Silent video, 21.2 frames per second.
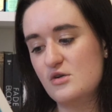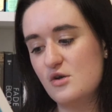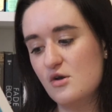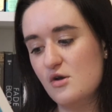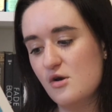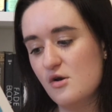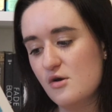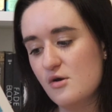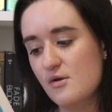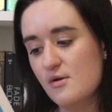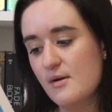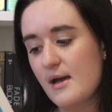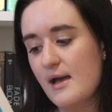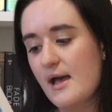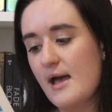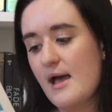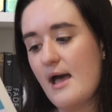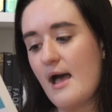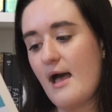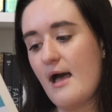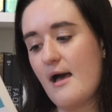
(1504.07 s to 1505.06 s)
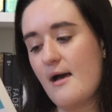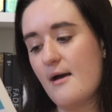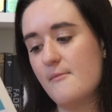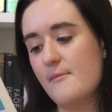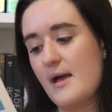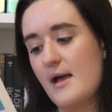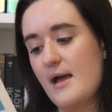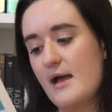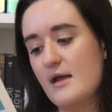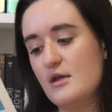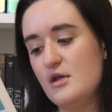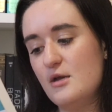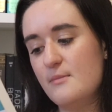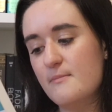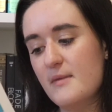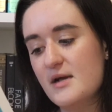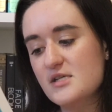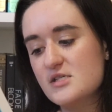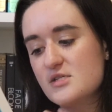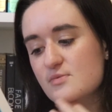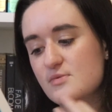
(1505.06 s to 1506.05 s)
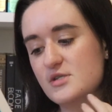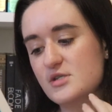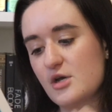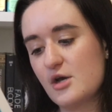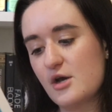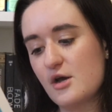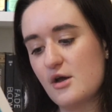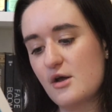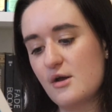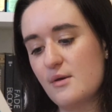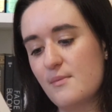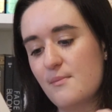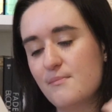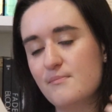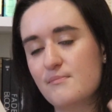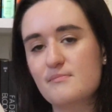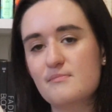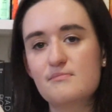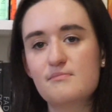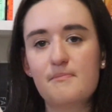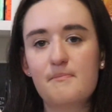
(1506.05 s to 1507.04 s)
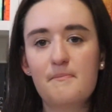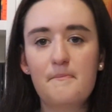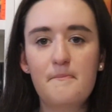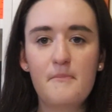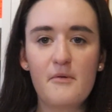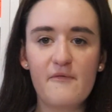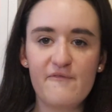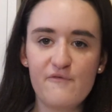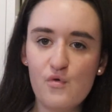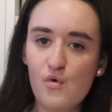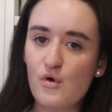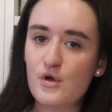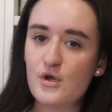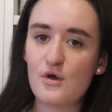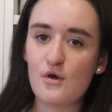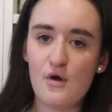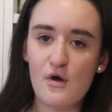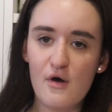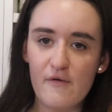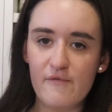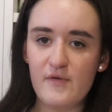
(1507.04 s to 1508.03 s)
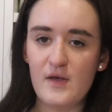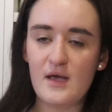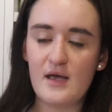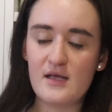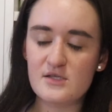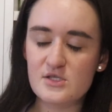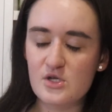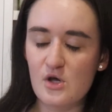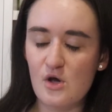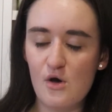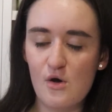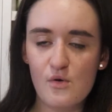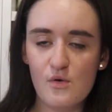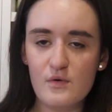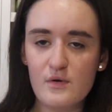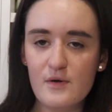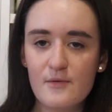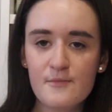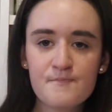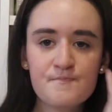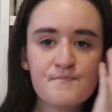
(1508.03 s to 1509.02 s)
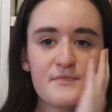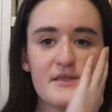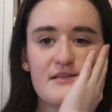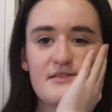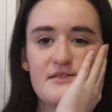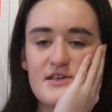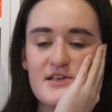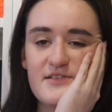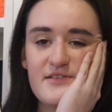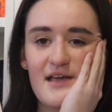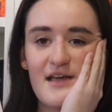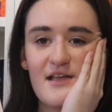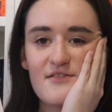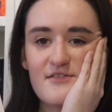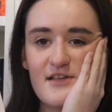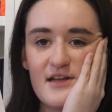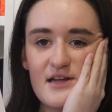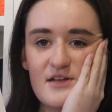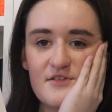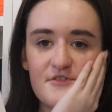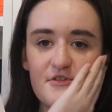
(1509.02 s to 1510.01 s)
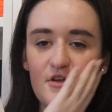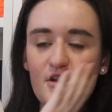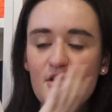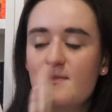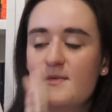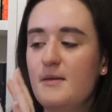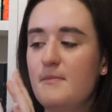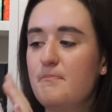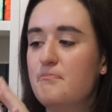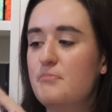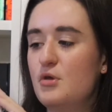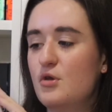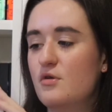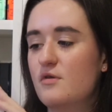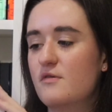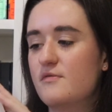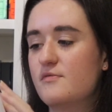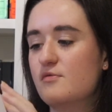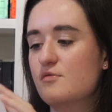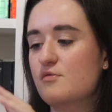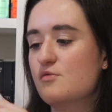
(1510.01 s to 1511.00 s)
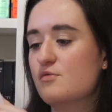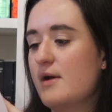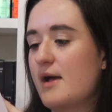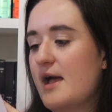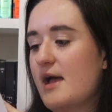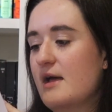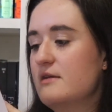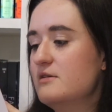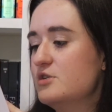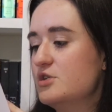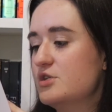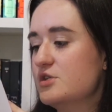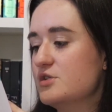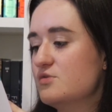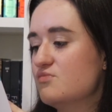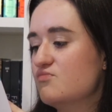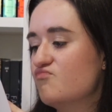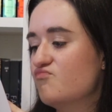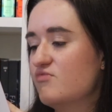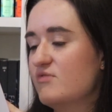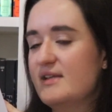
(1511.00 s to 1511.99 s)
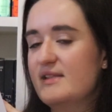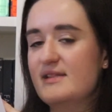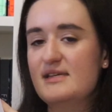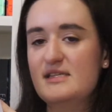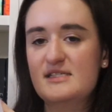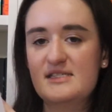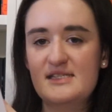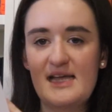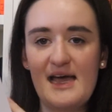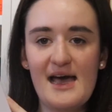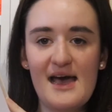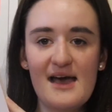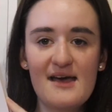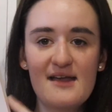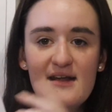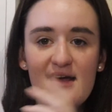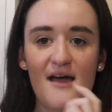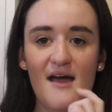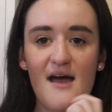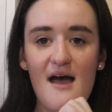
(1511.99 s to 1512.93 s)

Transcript: know, and you must return before your coffee gets cold. This sounds like it's going to be beautiful and just really sad.